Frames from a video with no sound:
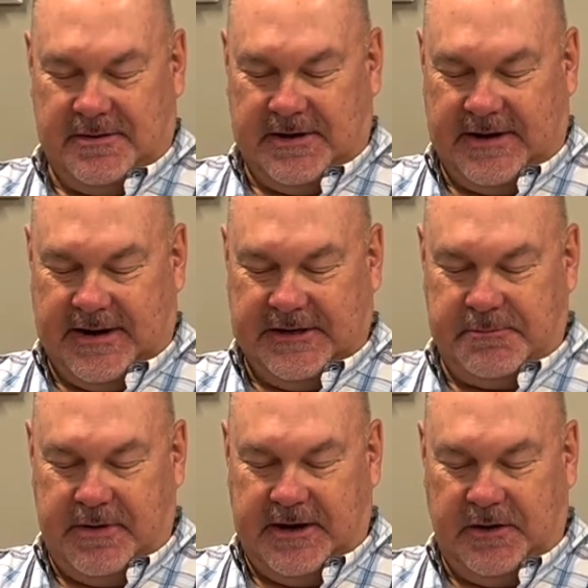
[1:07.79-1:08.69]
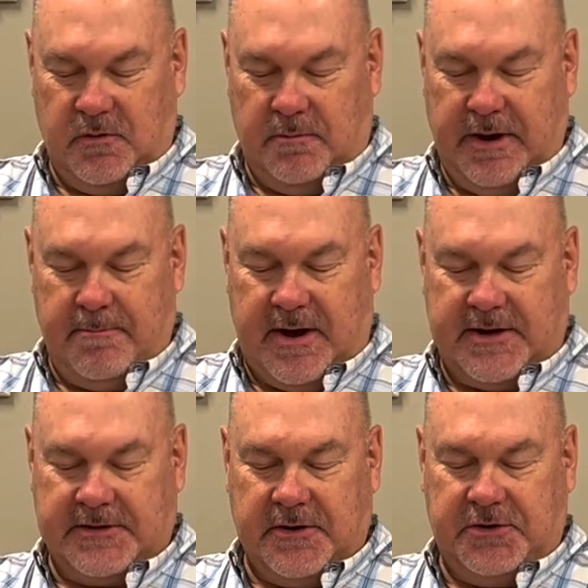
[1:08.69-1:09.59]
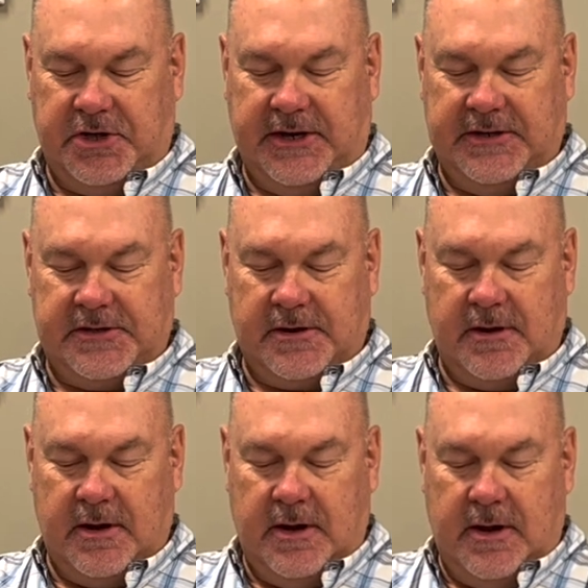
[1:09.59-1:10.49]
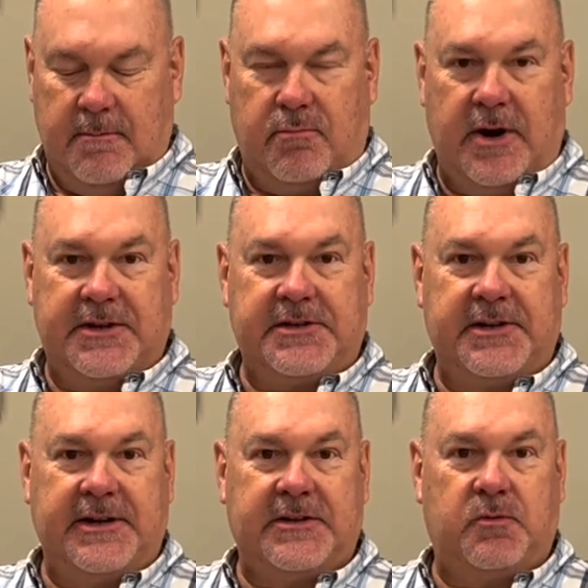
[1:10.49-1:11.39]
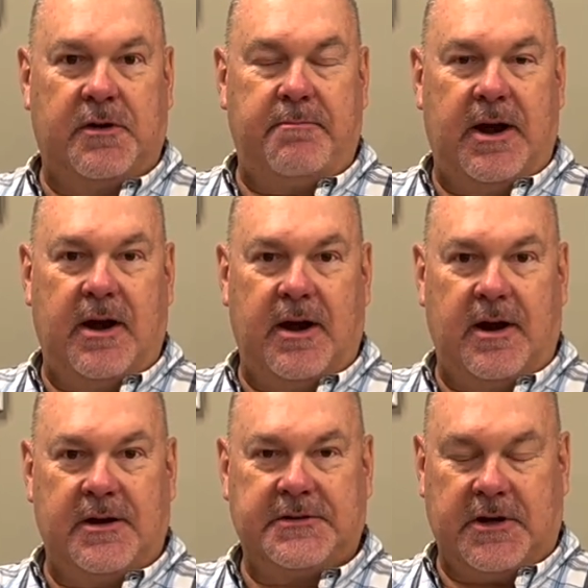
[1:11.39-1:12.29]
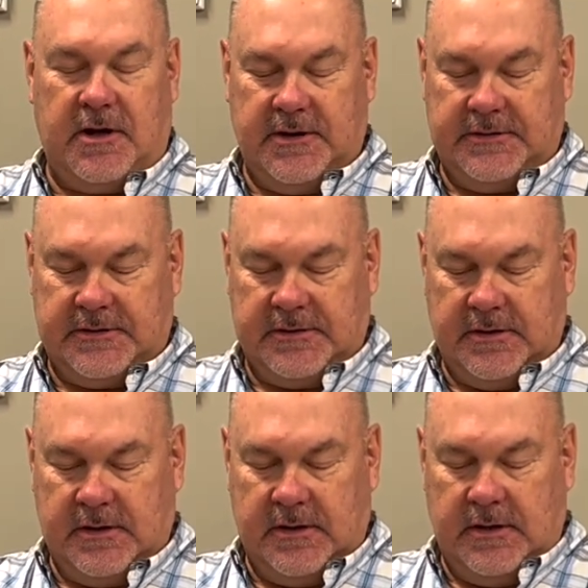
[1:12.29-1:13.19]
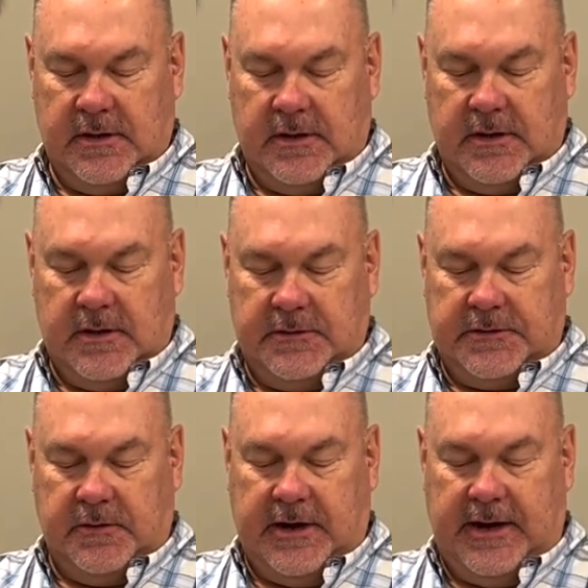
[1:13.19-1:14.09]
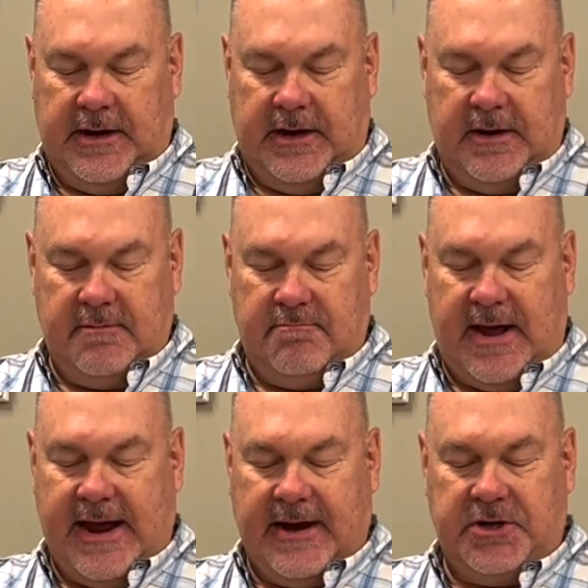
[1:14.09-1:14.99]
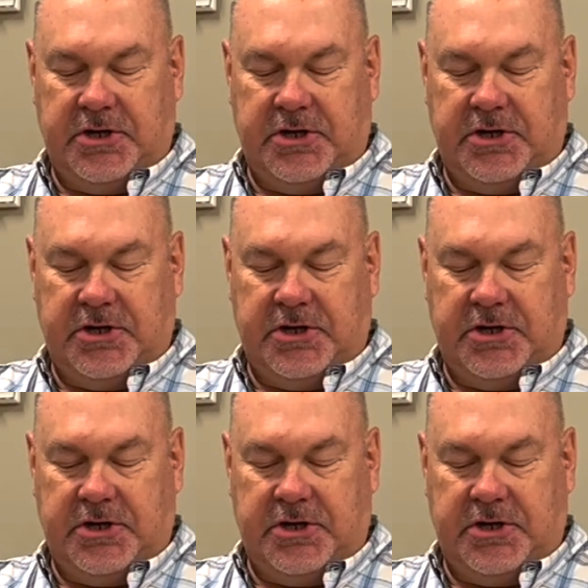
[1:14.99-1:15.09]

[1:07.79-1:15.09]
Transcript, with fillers: Today's menu will be Bosco cheese breadsticks with marinara sauce, zucchini, mac and